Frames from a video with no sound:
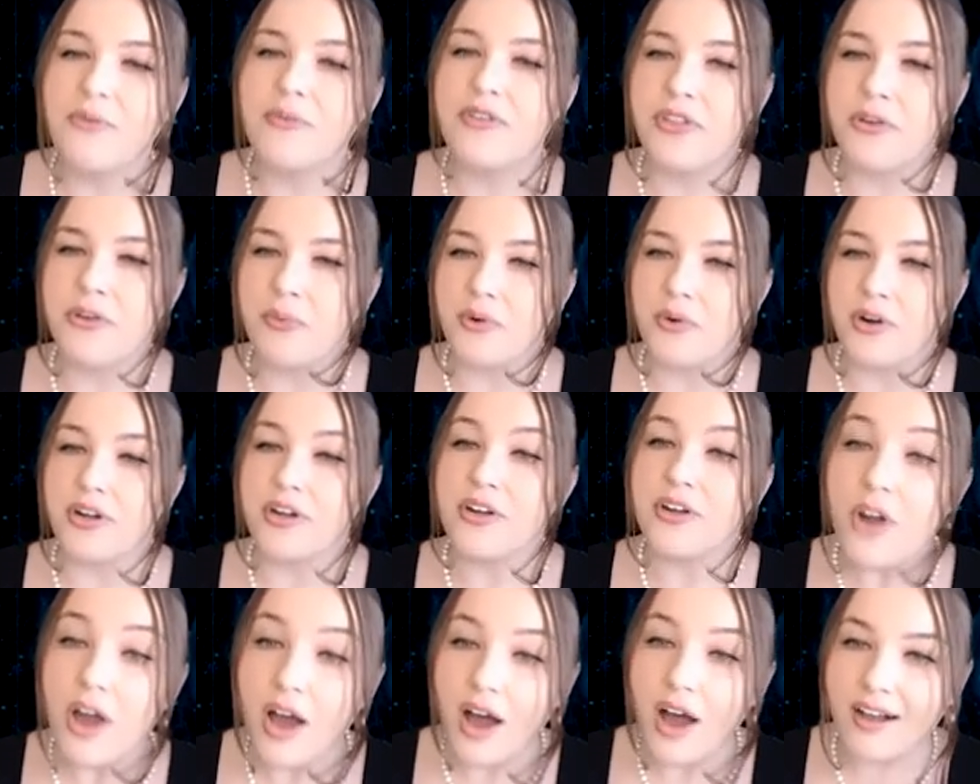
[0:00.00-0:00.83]
with the
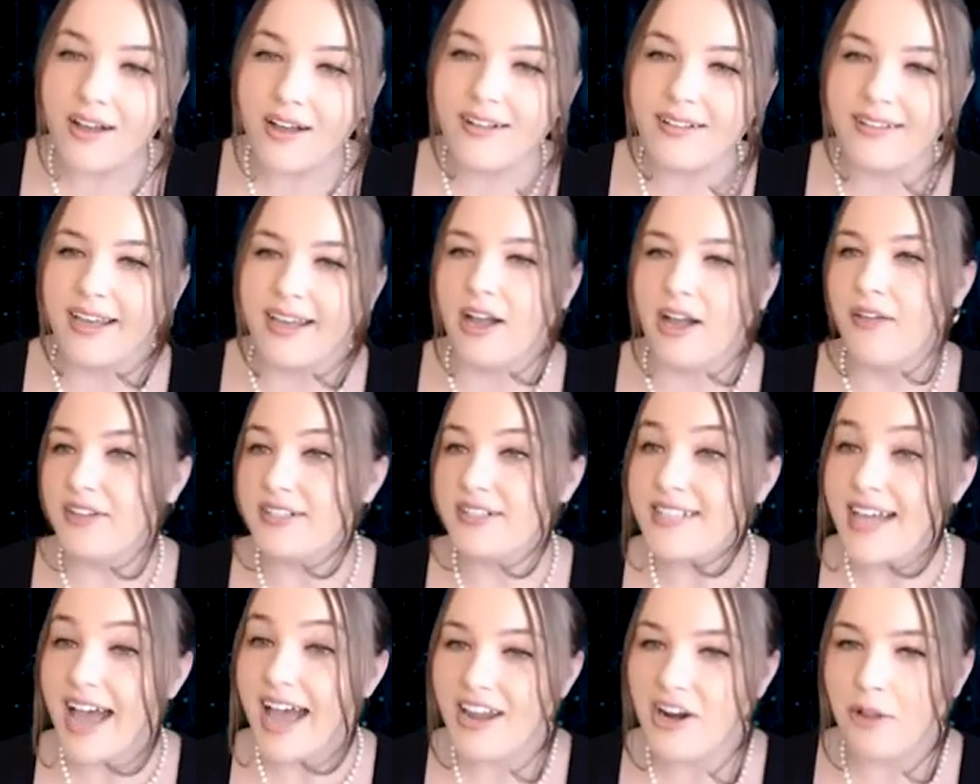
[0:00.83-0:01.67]
word Nook, like on
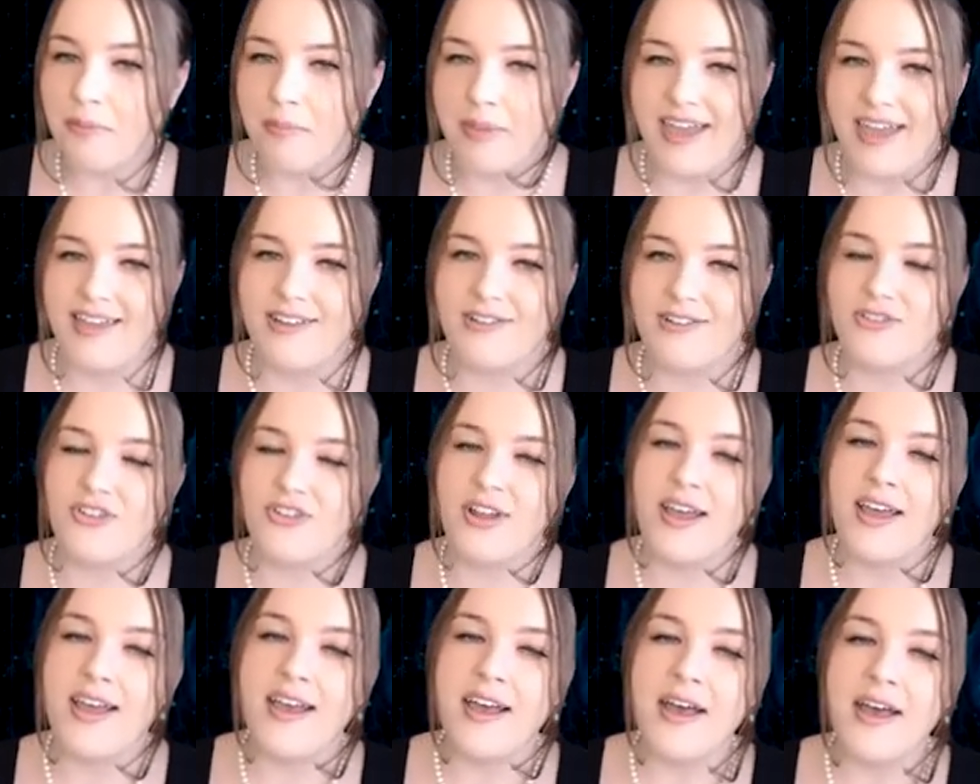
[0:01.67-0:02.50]
the title
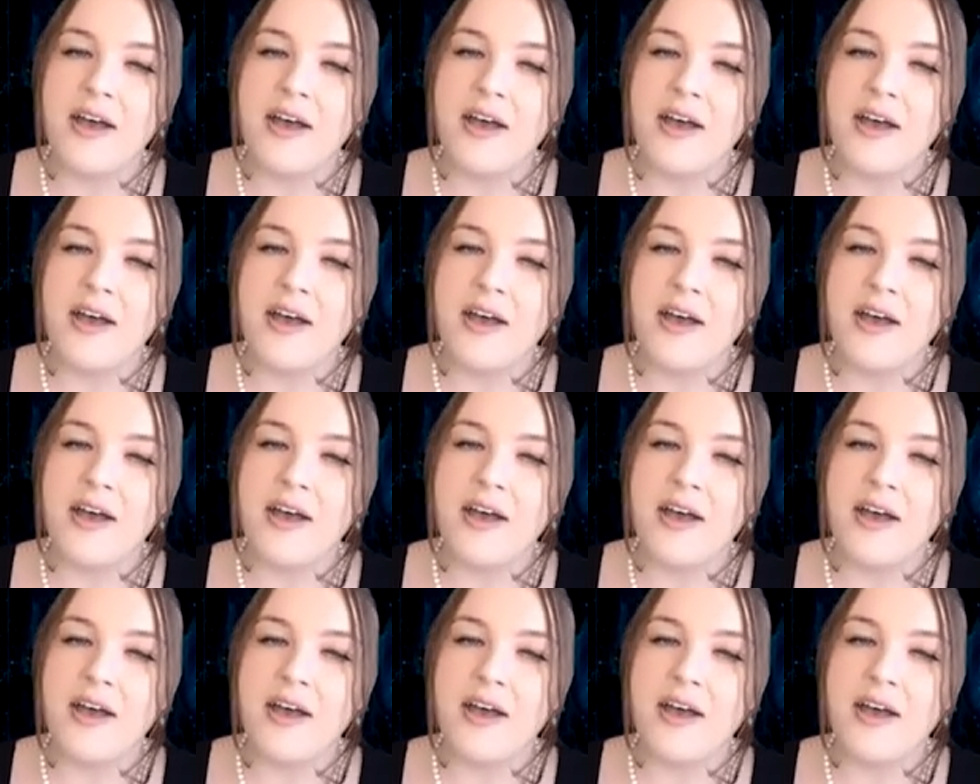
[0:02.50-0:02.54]
page.